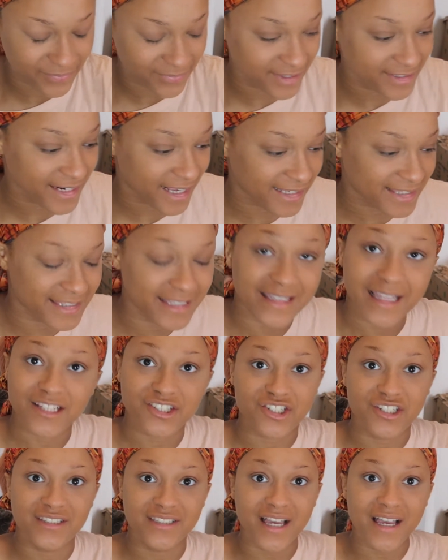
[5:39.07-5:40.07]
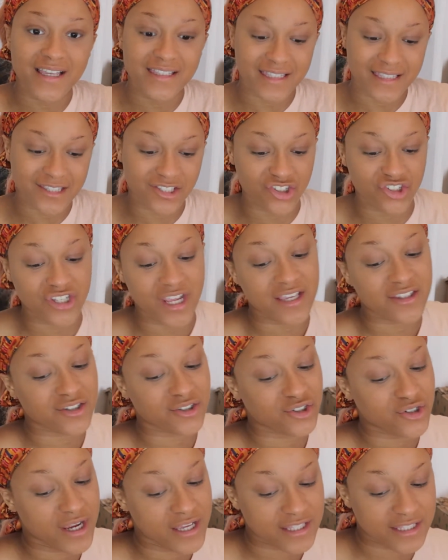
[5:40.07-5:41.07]
the next thing that she does is she takes her
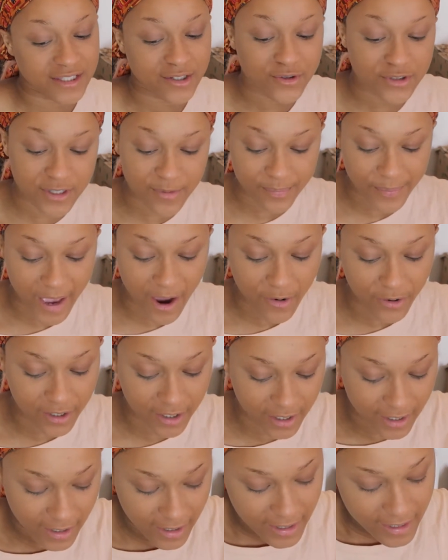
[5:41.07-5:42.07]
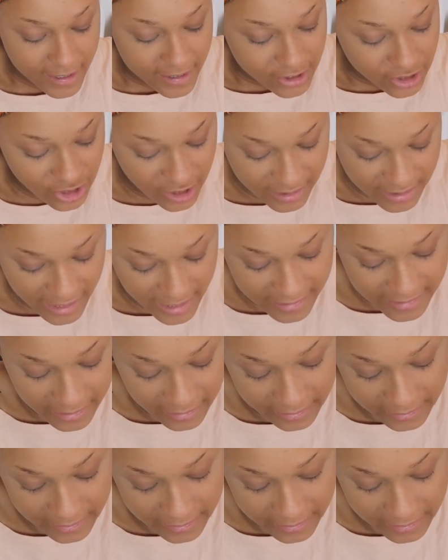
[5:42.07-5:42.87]
translucent powder, she takes a